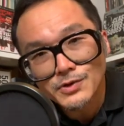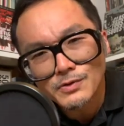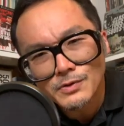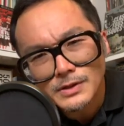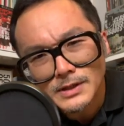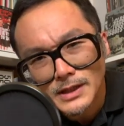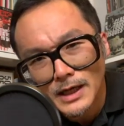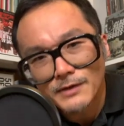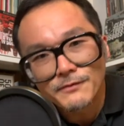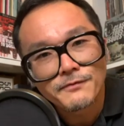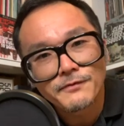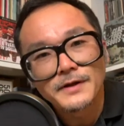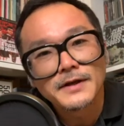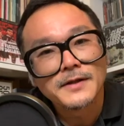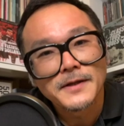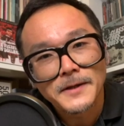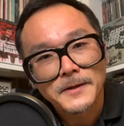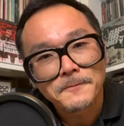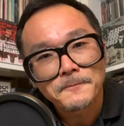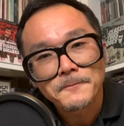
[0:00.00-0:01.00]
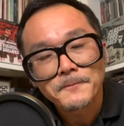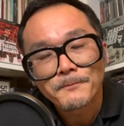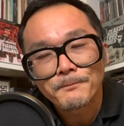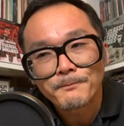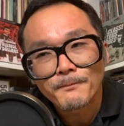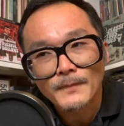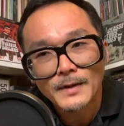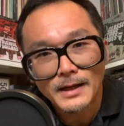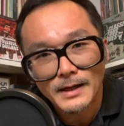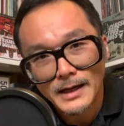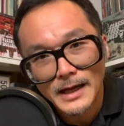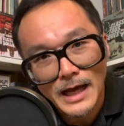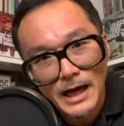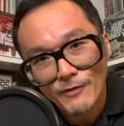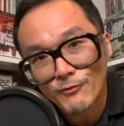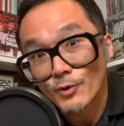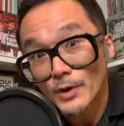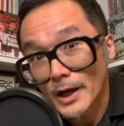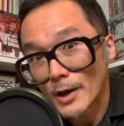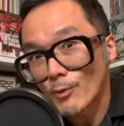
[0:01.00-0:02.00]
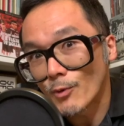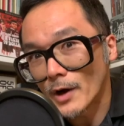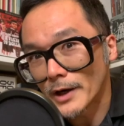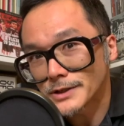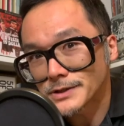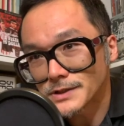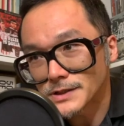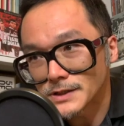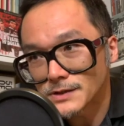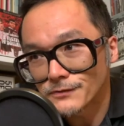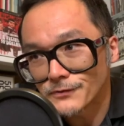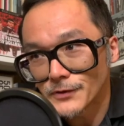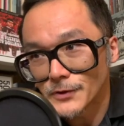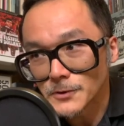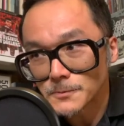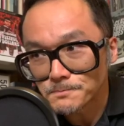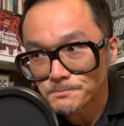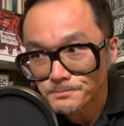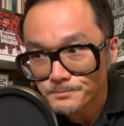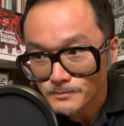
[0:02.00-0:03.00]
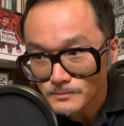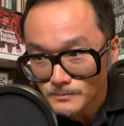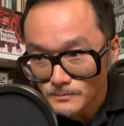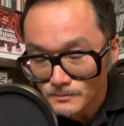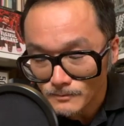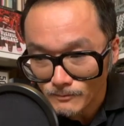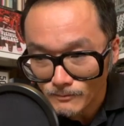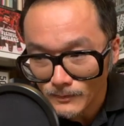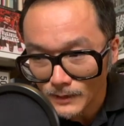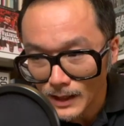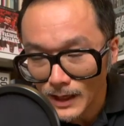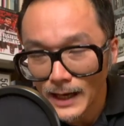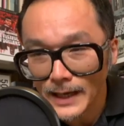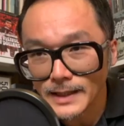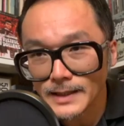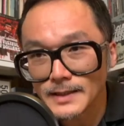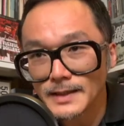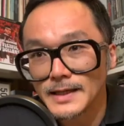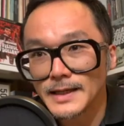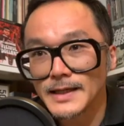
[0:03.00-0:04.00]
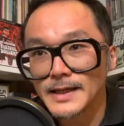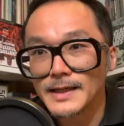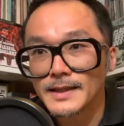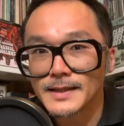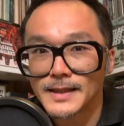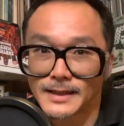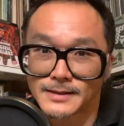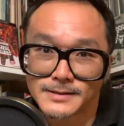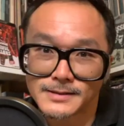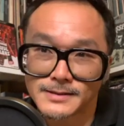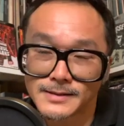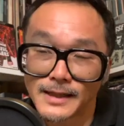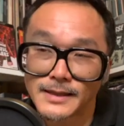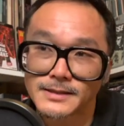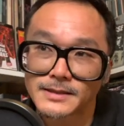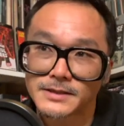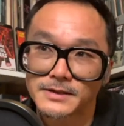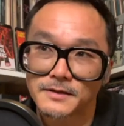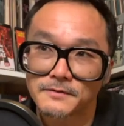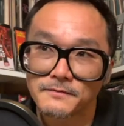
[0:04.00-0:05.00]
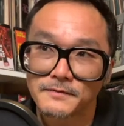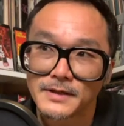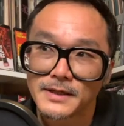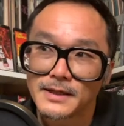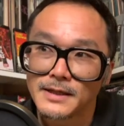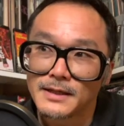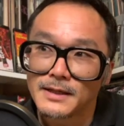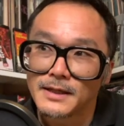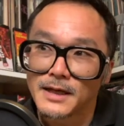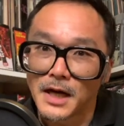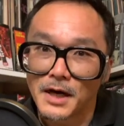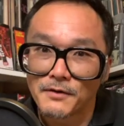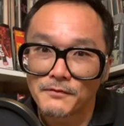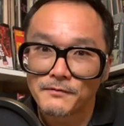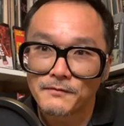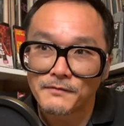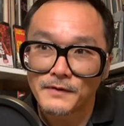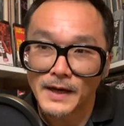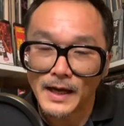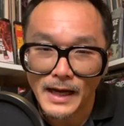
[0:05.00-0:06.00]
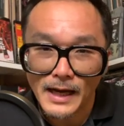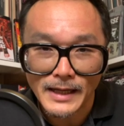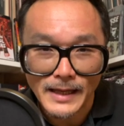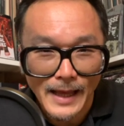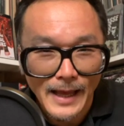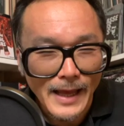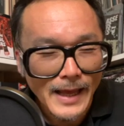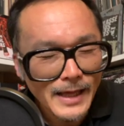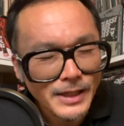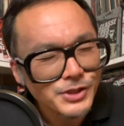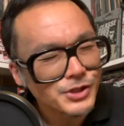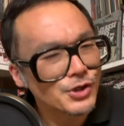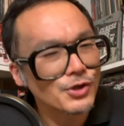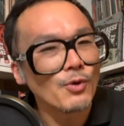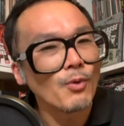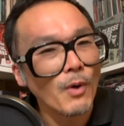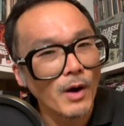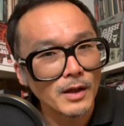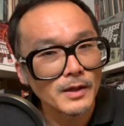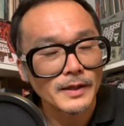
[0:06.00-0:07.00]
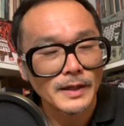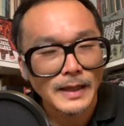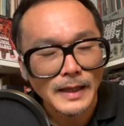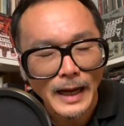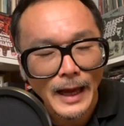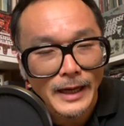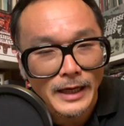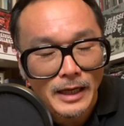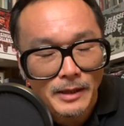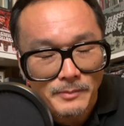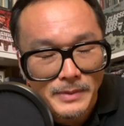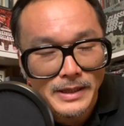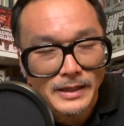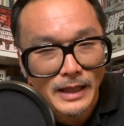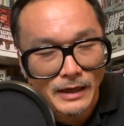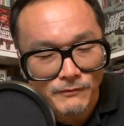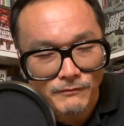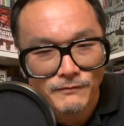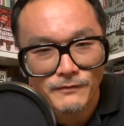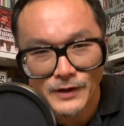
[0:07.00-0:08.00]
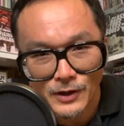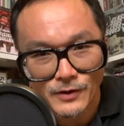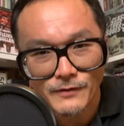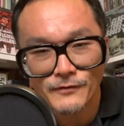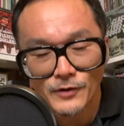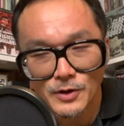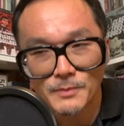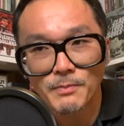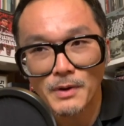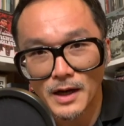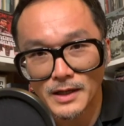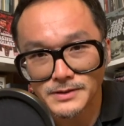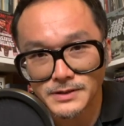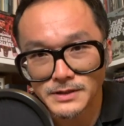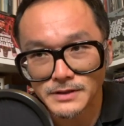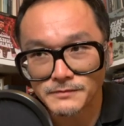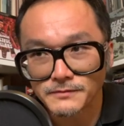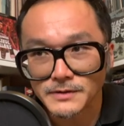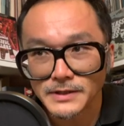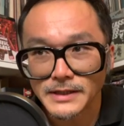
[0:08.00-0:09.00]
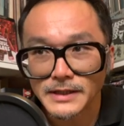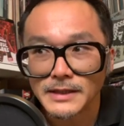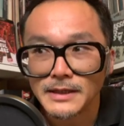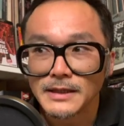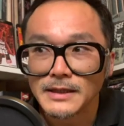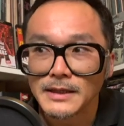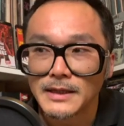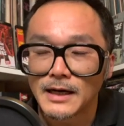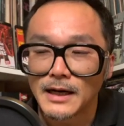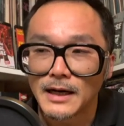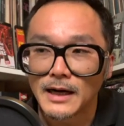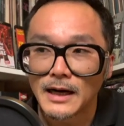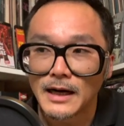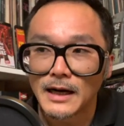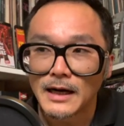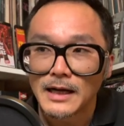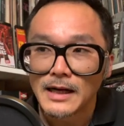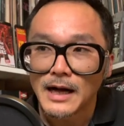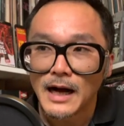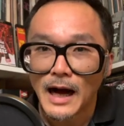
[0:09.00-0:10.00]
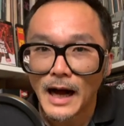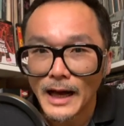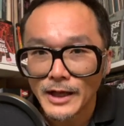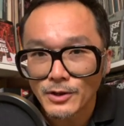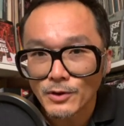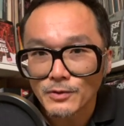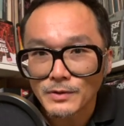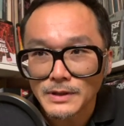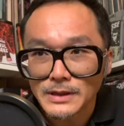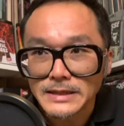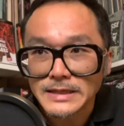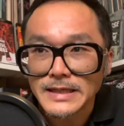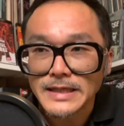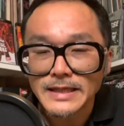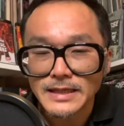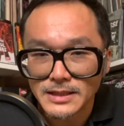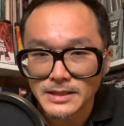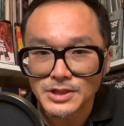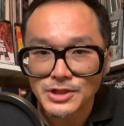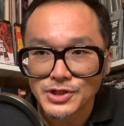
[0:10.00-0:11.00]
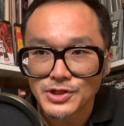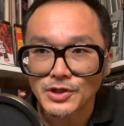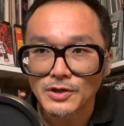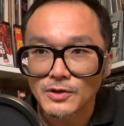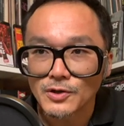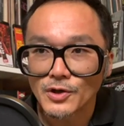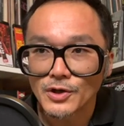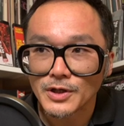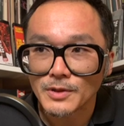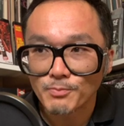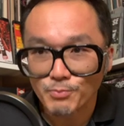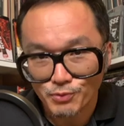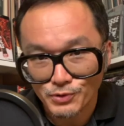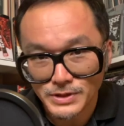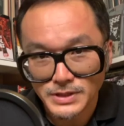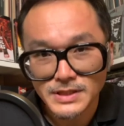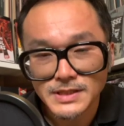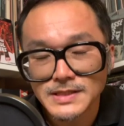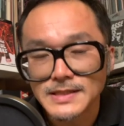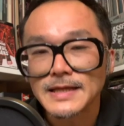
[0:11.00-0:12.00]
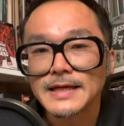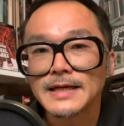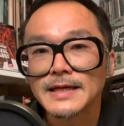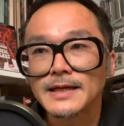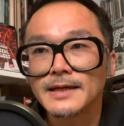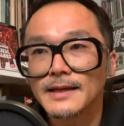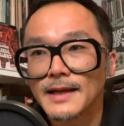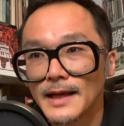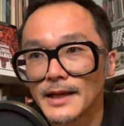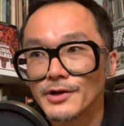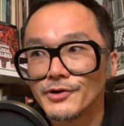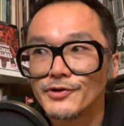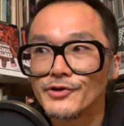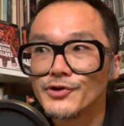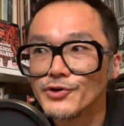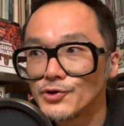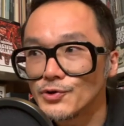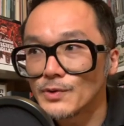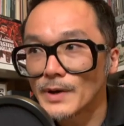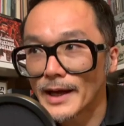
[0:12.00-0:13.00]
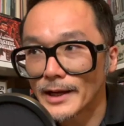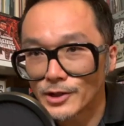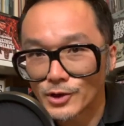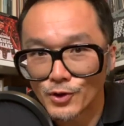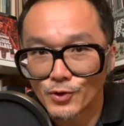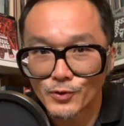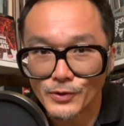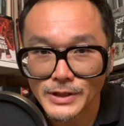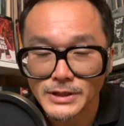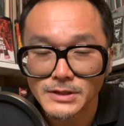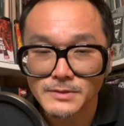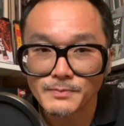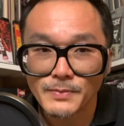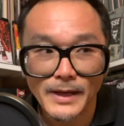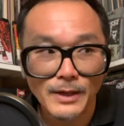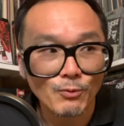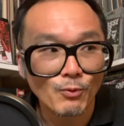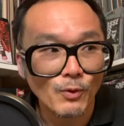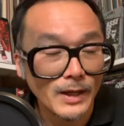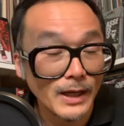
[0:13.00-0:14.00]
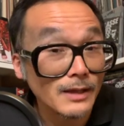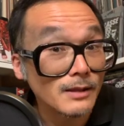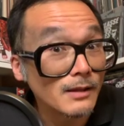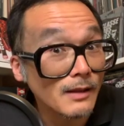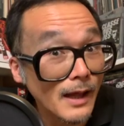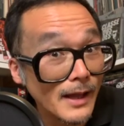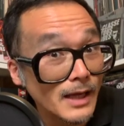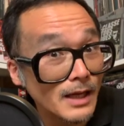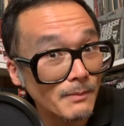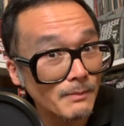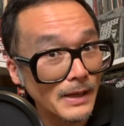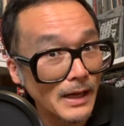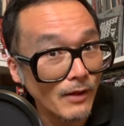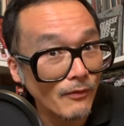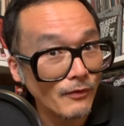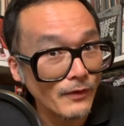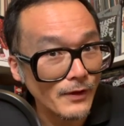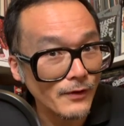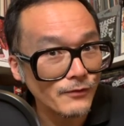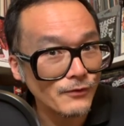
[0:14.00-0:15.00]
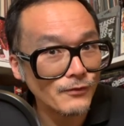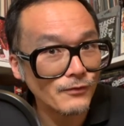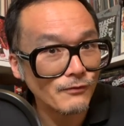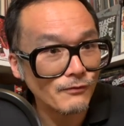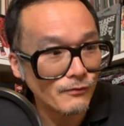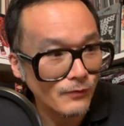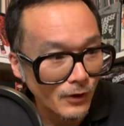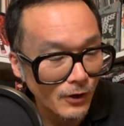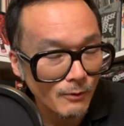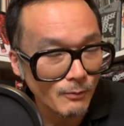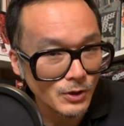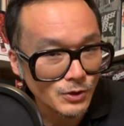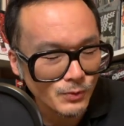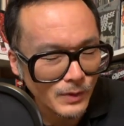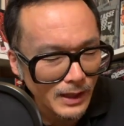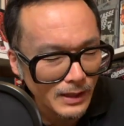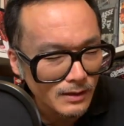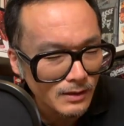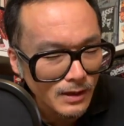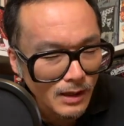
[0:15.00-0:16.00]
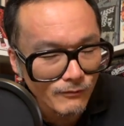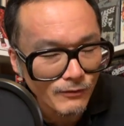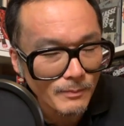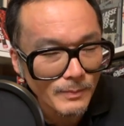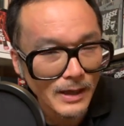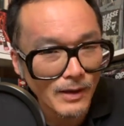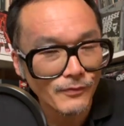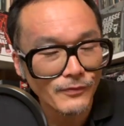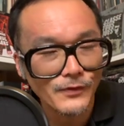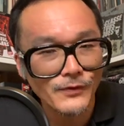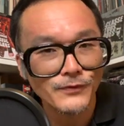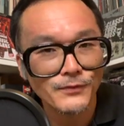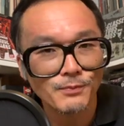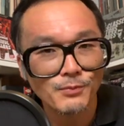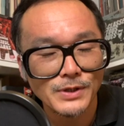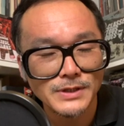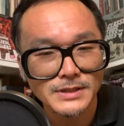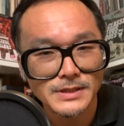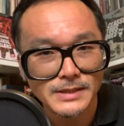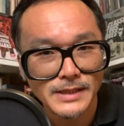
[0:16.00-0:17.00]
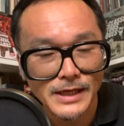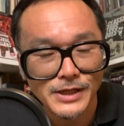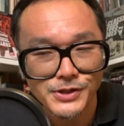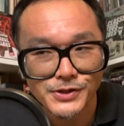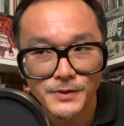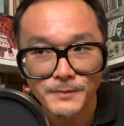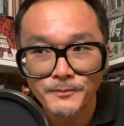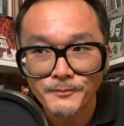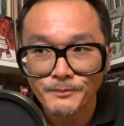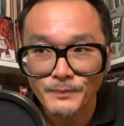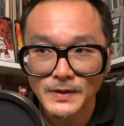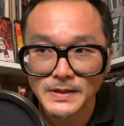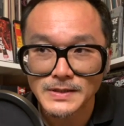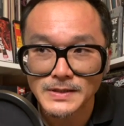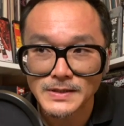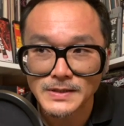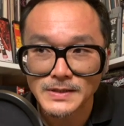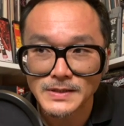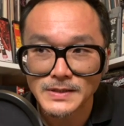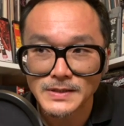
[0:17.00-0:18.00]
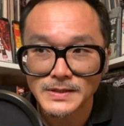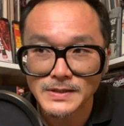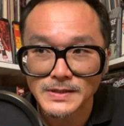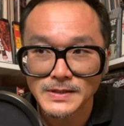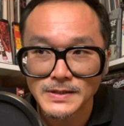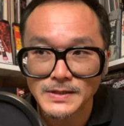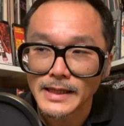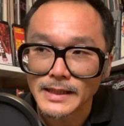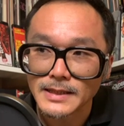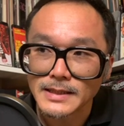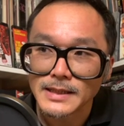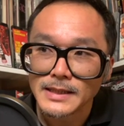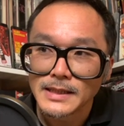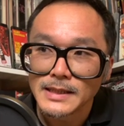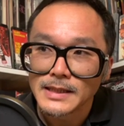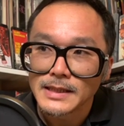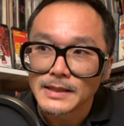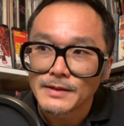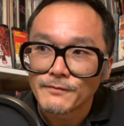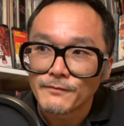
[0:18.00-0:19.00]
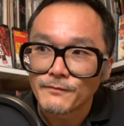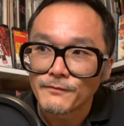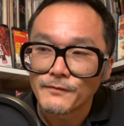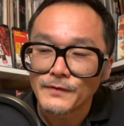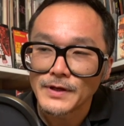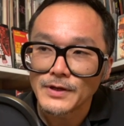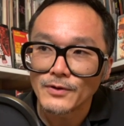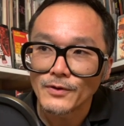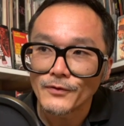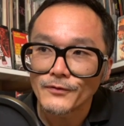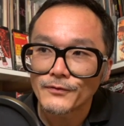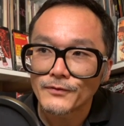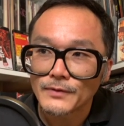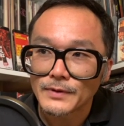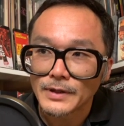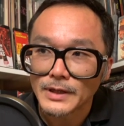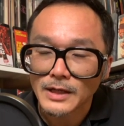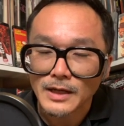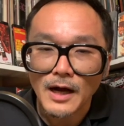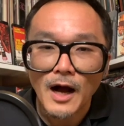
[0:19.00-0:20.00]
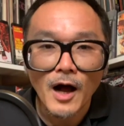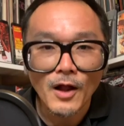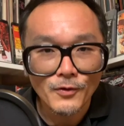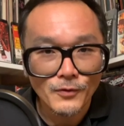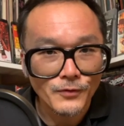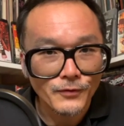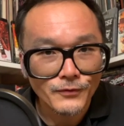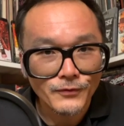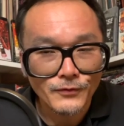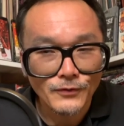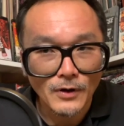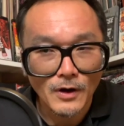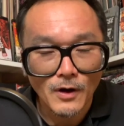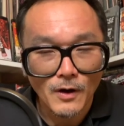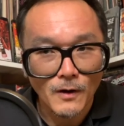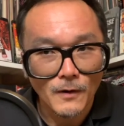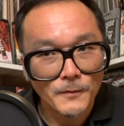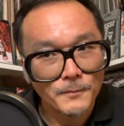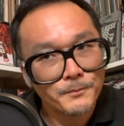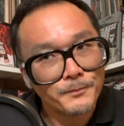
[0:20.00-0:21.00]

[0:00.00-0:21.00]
gut feeling that I have when I watch this film, I need that sense of an aged quality, and I mean that very, very positively. I don't need it to look pristine and new and crisp. And what I like about this, very much, what I love about this presentation is that it feels, the colors are,